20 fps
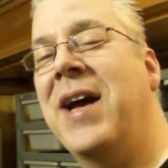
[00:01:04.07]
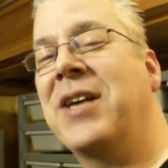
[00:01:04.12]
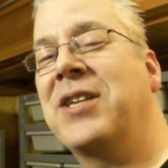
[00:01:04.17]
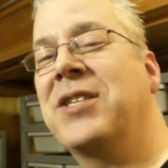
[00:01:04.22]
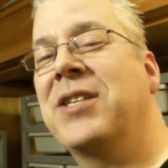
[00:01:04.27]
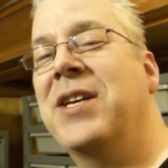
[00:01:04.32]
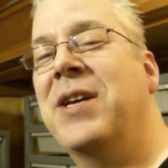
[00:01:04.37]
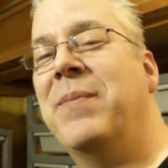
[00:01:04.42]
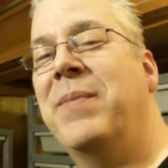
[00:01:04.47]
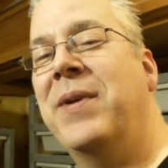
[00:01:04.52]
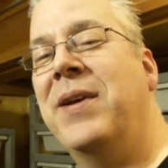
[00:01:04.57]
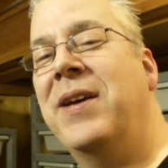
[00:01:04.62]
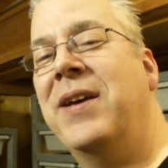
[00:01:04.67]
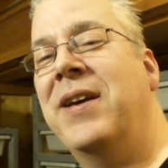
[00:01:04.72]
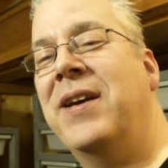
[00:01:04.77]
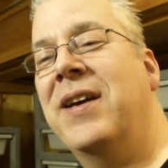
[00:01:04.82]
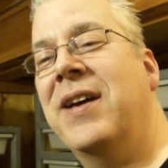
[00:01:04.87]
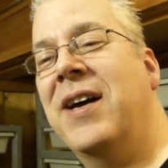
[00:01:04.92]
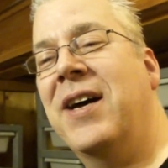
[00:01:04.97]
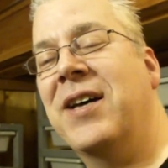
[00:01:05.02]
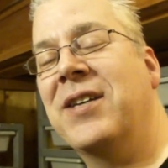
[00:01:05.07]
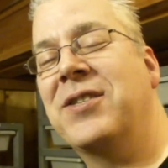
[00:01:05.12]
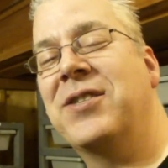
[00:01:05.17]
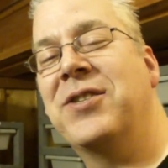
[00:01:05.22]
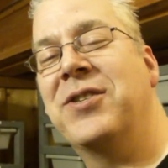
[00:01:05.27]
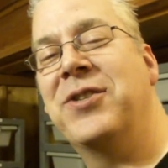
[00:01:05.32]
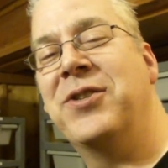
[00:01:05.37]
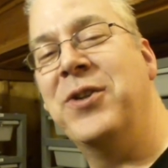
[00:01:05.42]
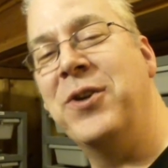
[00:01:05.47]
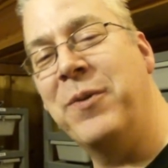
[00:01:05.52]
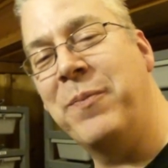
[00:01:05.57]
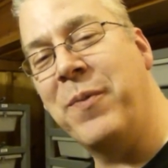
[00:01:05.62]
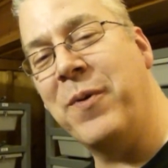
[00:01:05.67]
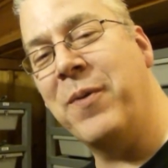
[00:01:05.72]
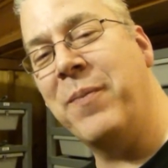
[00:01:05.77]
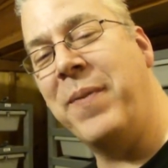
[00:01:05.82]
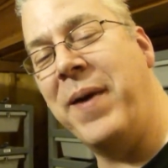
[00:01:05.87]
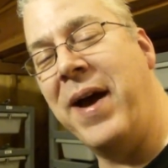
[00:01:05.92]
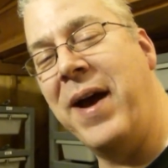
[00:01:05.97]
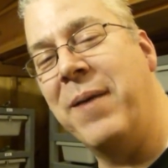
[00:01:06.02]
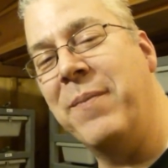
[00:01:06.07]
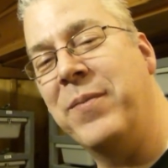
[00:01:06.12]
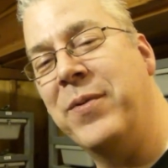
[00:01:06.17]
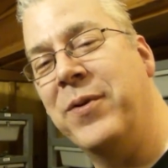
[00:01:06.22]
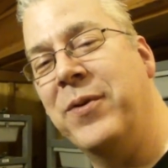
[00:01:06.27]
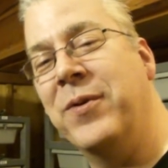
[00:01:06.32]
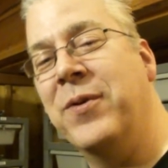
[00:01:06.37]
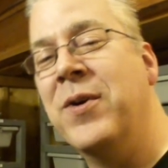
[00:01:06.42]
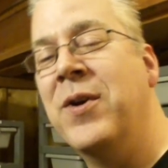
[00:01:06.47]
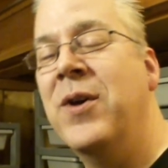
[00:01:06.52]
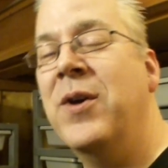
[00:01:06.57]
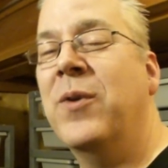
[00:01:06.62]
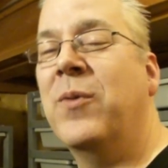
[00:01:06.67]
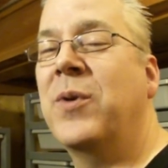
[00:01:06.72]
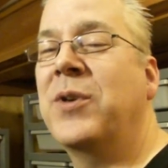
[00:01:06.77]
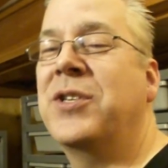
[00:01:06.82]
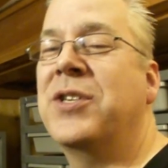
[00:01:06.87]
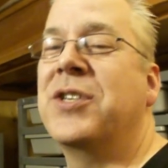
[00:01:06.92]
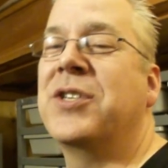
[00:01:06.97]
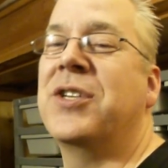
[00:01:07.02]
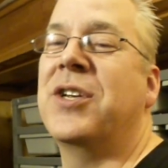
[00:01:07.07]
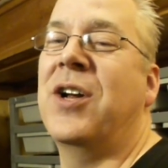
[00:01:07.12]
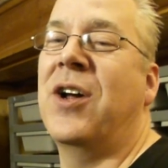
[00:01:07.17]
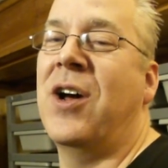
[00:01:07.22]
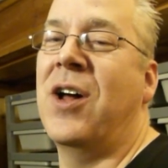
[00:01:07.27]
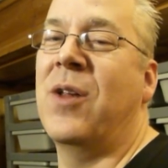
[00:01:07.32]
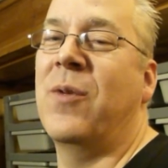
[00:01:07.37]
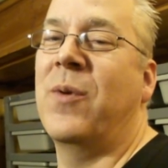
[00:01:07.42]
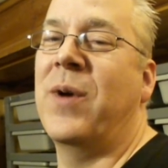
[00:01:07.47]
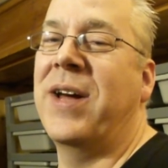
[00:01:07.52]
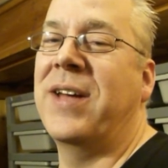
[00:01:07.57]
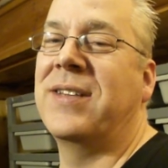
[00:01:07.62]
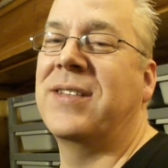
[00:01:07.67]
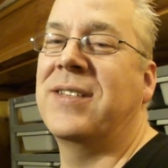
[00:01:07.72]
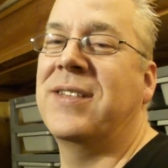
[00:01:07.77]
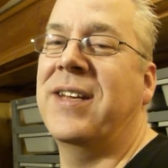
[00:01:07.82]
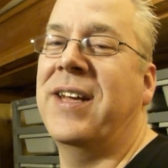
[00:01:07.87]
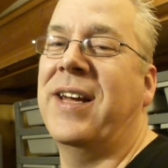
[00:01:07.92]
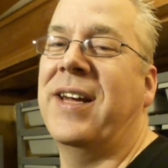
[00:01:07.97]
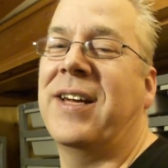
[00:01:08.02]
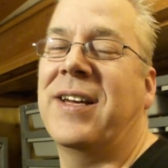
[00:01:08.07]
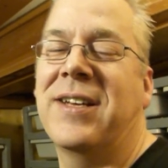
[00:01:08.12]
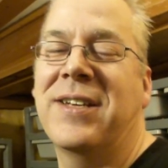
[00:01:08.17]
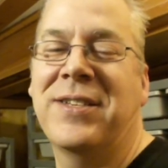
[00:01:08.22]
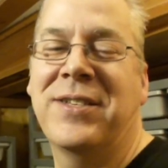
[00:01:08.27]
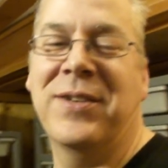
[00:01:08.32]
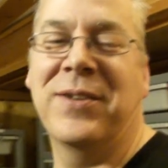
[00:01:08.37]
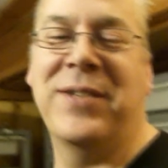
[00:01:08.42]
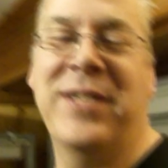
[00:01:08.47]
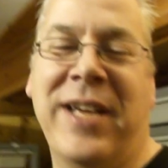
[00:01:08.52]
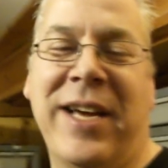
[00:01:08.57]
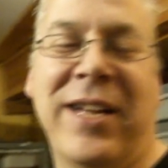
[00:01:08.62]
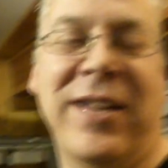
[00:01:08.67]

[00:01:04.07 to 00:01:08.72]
actually be a super bamboo, which is an all white snake. So take